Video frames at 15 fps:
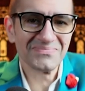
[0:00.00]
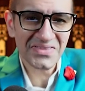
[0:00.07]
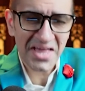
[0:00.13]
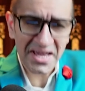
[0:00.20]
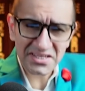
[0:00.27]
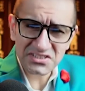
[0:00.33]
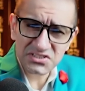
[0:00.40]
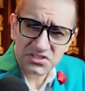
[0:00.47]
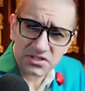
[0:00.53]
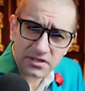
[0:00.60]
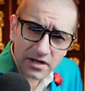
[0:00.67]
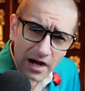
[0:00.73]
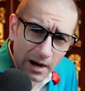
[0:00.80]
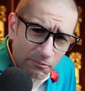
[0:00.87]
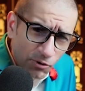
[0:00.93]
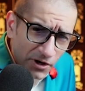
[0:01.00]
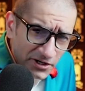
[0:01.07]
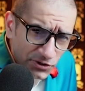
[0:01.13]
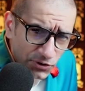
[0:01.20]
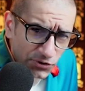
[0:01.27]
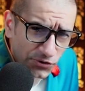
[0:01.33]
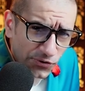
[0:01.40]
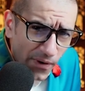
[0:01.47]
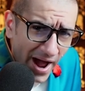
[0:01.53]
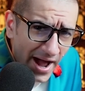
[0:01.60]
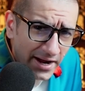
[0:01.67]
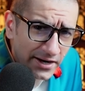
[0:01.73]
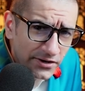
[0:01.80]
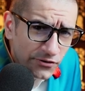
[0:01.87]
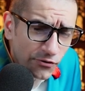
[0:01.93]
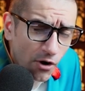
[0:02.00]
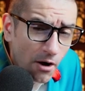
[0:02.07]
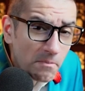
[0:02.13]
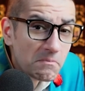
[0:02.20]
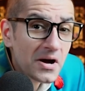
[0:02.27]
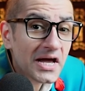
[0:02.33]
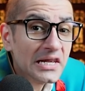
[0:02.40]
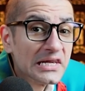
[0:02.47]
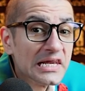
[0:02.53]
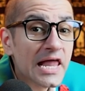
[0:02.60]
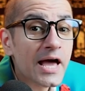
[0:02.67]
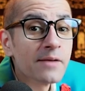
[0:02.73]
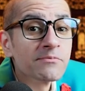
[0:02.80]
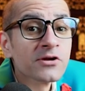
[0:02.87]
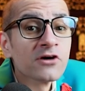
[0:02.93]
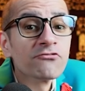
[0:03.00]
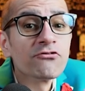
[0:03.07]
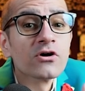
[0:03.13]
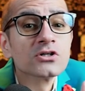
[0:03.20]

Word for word: Next, I'm going to drag and drop my lambda